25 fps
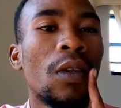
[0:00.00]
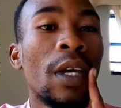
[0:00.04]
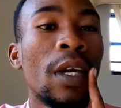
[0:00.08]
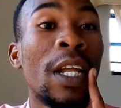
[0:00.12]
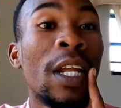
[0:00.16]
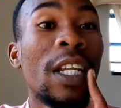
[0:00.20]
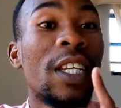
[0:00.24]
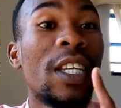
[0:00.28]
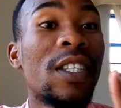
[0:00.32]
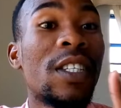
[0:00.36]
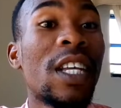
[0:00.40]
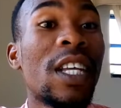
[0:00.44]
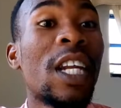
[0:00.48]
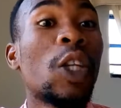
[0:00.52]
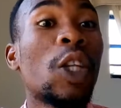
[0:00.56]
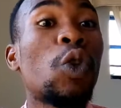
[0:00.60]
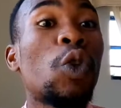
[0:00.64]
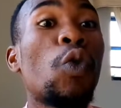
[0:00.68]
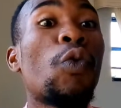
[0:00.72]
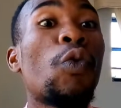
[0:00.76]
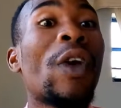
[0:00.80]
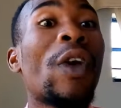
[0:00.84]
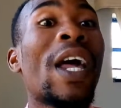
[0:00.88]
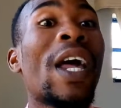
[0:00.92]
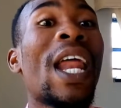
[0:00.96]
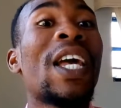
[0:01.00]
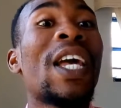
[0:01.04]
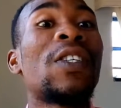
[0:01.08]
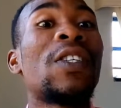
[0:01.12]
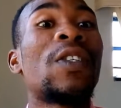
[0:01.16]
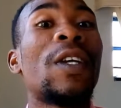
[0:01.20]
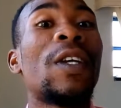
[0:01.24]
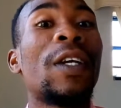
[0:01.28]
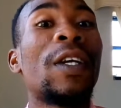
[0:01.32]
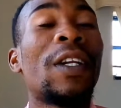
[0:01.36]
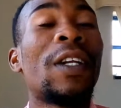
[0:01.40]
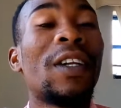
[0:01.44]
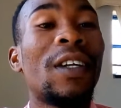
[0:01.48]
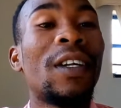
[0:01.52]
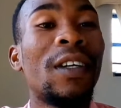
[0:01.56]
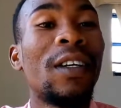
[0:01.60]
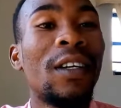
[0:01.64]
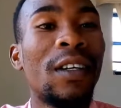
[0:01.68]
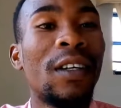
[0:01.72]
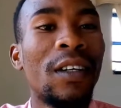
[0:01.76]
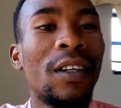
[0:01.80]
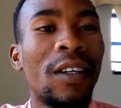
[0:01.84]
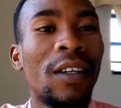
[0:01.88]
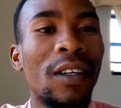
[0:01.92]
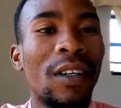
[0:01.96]
And he started to realize that
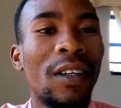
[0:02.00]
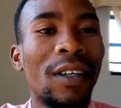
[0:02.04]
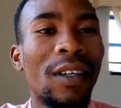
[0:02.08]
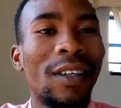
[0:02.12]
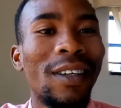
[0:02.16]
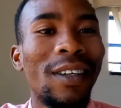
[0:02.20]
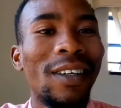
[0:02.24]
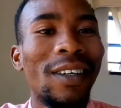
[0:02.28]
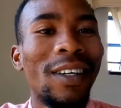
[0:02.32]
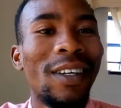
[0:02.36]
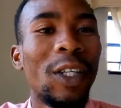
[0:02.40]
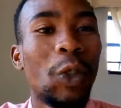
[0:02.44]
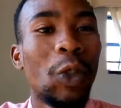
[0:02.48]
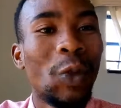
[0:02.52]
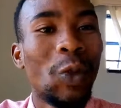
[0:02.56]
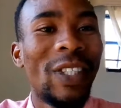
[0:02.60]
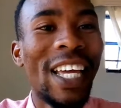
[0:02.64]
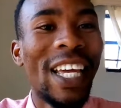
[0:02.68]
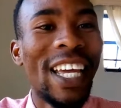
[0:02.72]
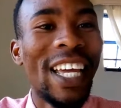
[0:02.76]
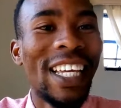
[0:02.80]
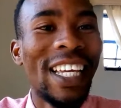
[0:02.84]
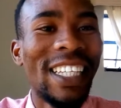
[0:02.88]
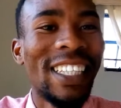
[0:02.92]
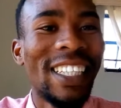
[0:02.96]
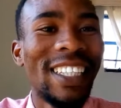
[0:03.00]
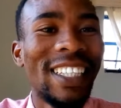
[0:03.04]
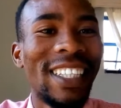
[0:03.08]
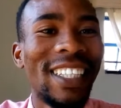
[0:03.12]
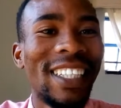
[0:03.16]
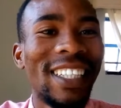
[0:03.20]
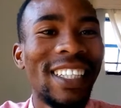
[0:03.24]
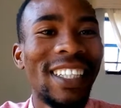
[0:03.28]
today,